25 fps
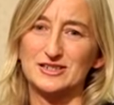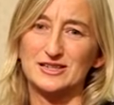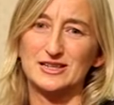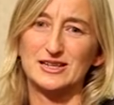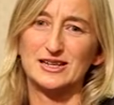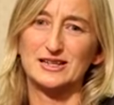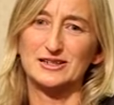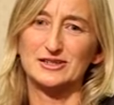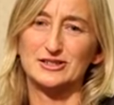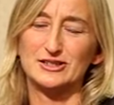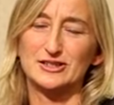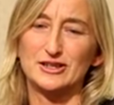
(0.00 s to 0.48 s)

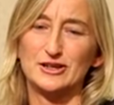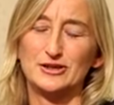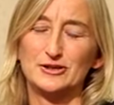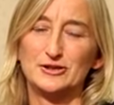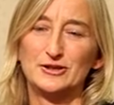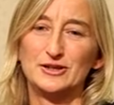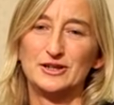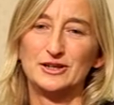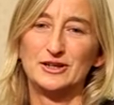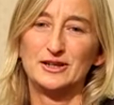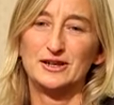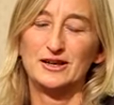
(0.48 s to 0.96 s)
things. So
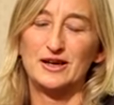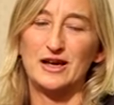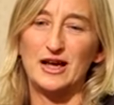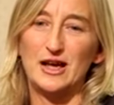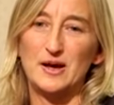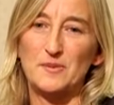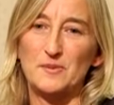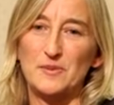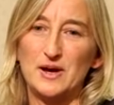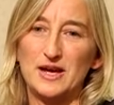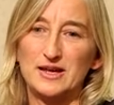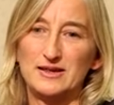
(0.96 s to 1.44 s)

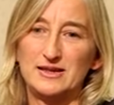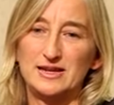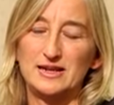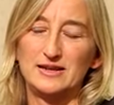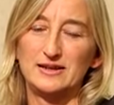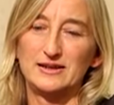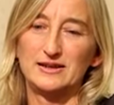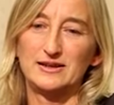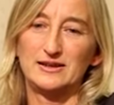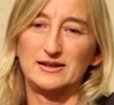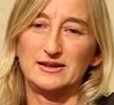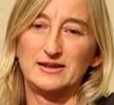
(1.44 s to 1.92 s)
I
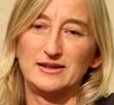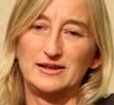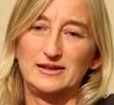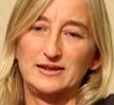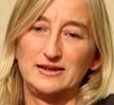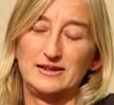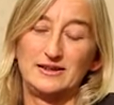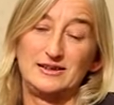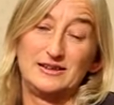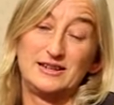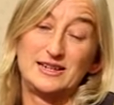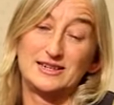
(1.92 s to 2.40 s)
think,
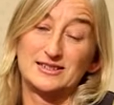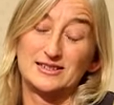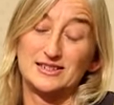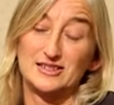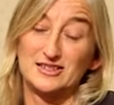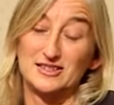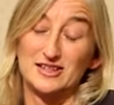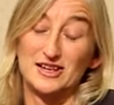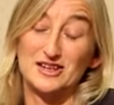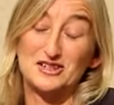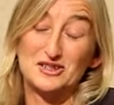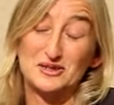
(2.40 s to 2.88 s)

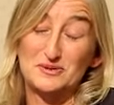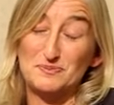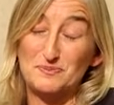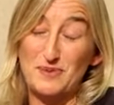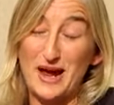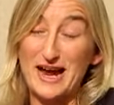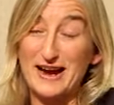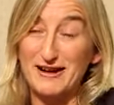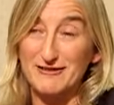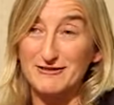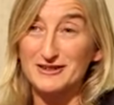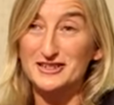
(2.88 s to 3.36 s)
yes, as
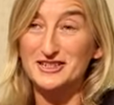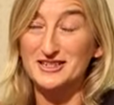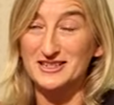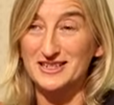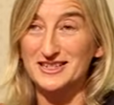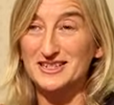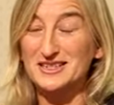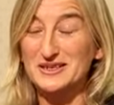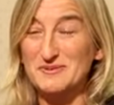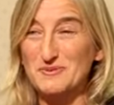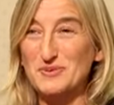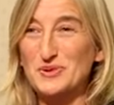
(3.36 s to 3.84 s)
parents
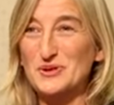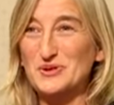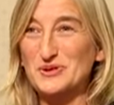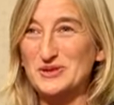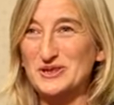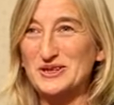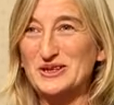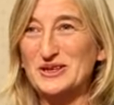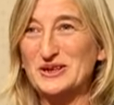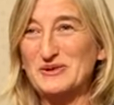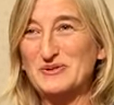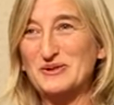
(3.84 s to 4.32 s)
it's
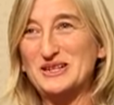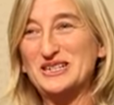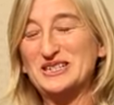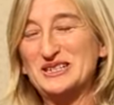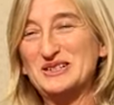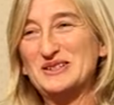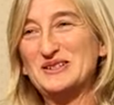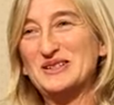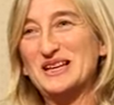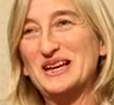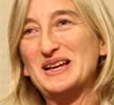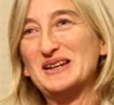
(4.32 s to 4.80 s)
important that we
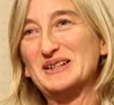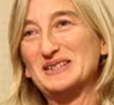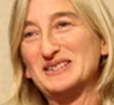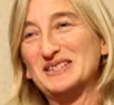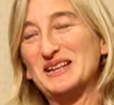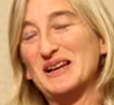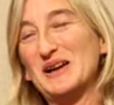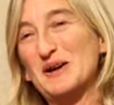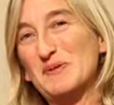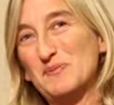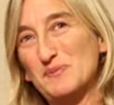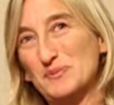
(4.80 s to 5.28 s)
do that,
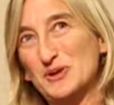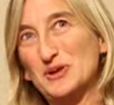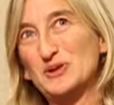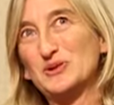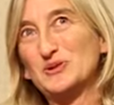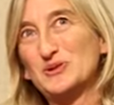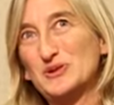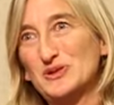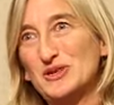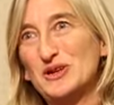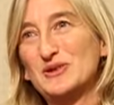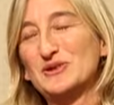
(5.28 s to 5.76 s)
but
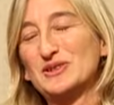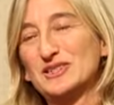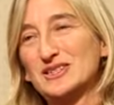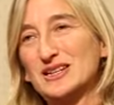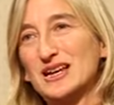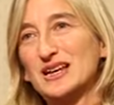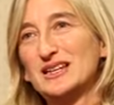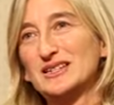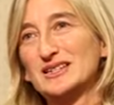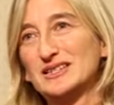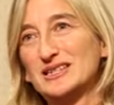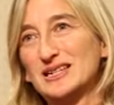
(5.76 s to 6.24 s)
also
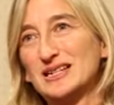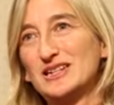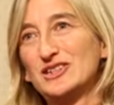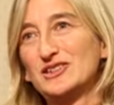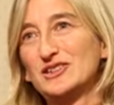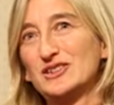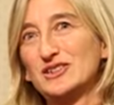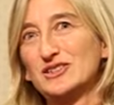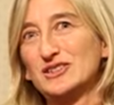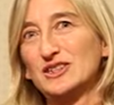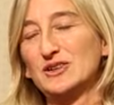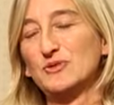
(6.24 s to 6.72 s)
as
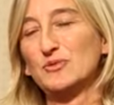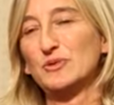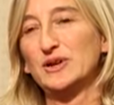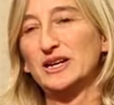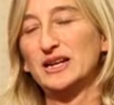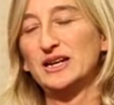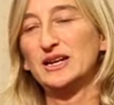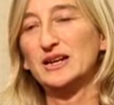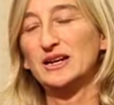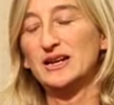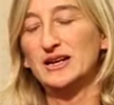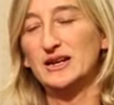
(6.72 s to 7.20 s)
teachers, that
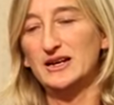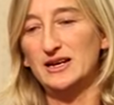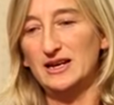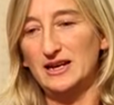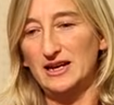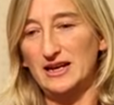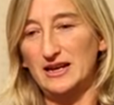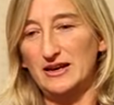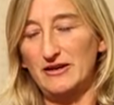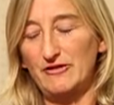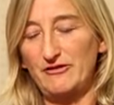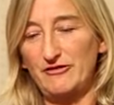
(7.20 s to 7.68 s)
we
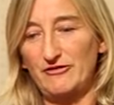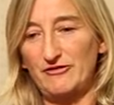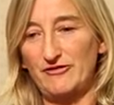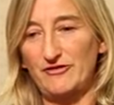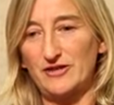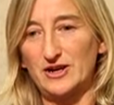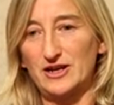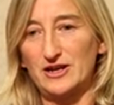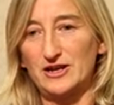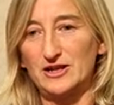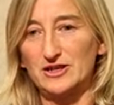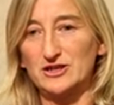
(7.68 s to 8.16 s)
give
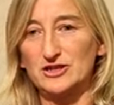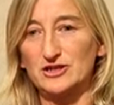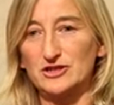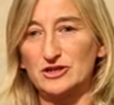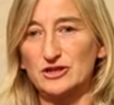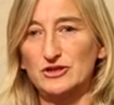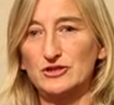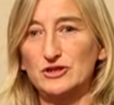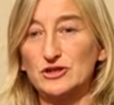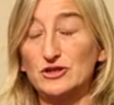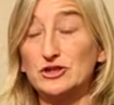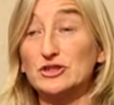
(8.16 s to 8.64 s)

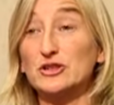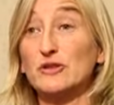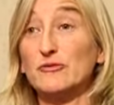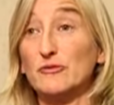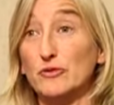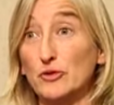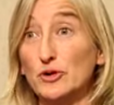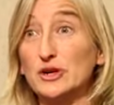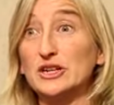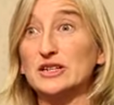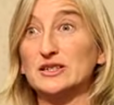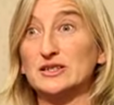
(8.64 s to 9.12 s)
students a
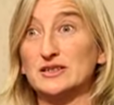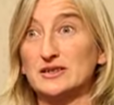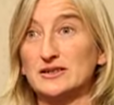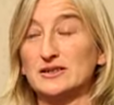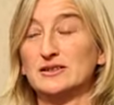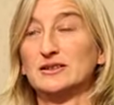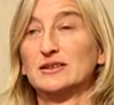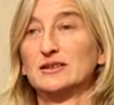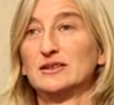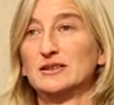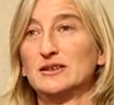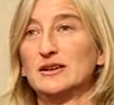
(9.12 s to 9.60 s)
voice
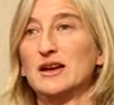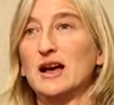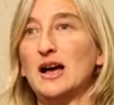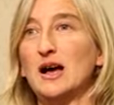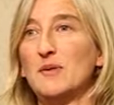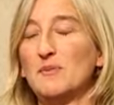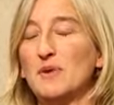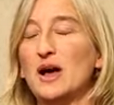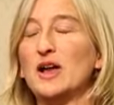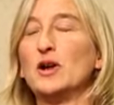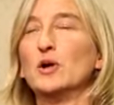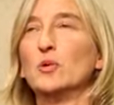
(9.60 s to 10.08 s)

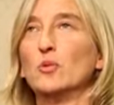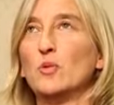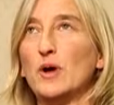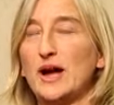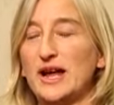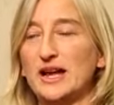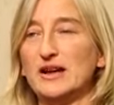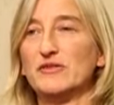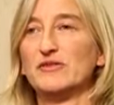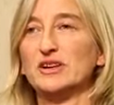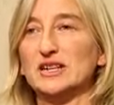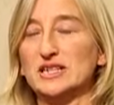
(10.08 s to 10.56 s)
and a
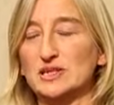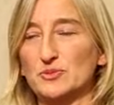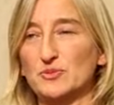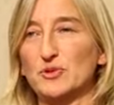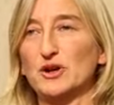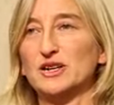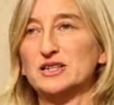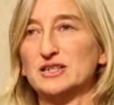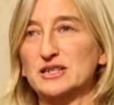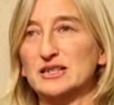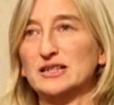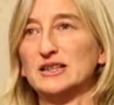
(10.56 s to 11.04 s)
way of
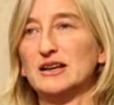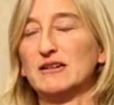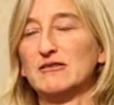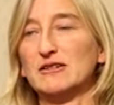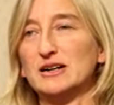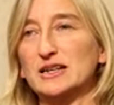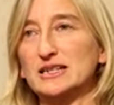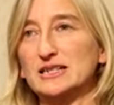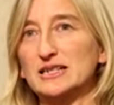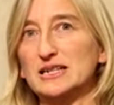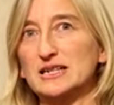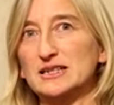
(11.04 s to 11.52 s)
expressing their
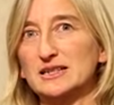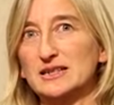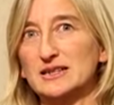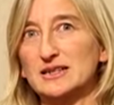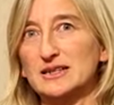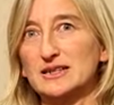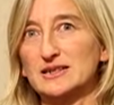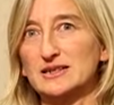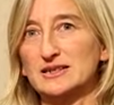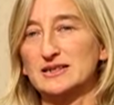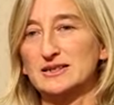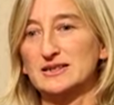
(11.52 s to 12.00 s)
ideas, and
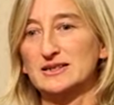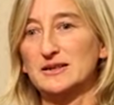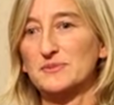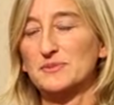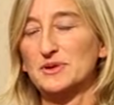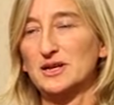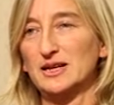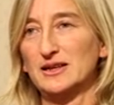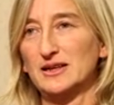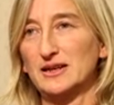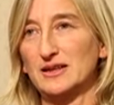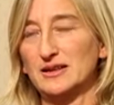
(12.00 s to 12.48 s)
that's
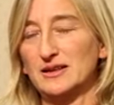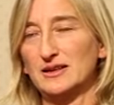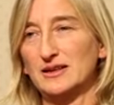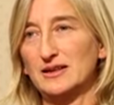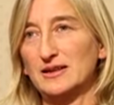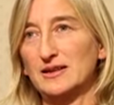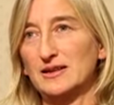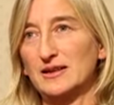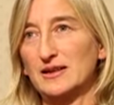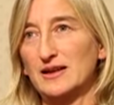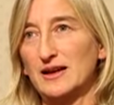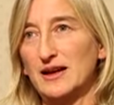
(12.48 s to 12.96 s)
something that
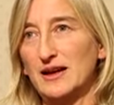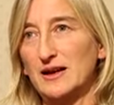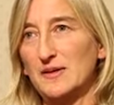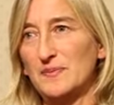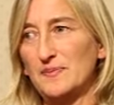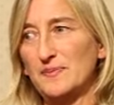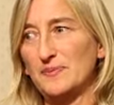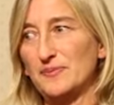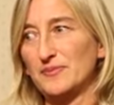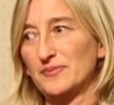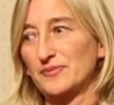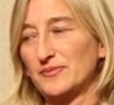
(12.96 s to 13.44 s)

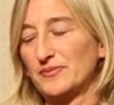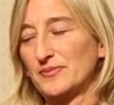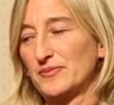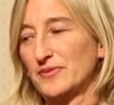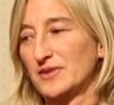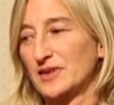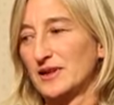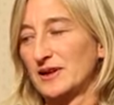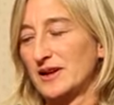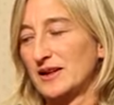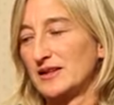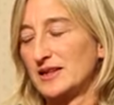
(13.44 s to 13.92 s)

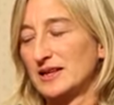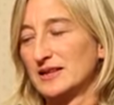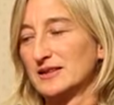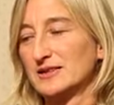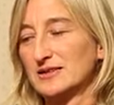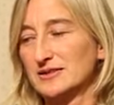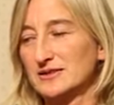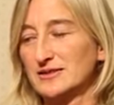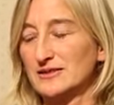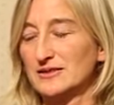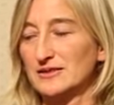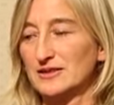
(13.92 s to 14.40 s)
that I
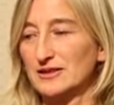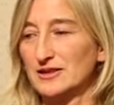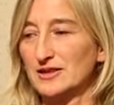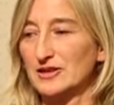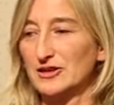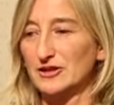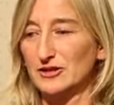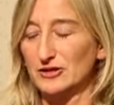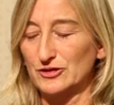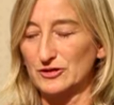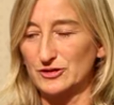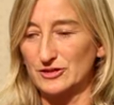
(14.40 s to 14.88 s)
think's, you
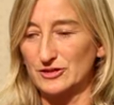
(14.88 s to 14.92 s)
know,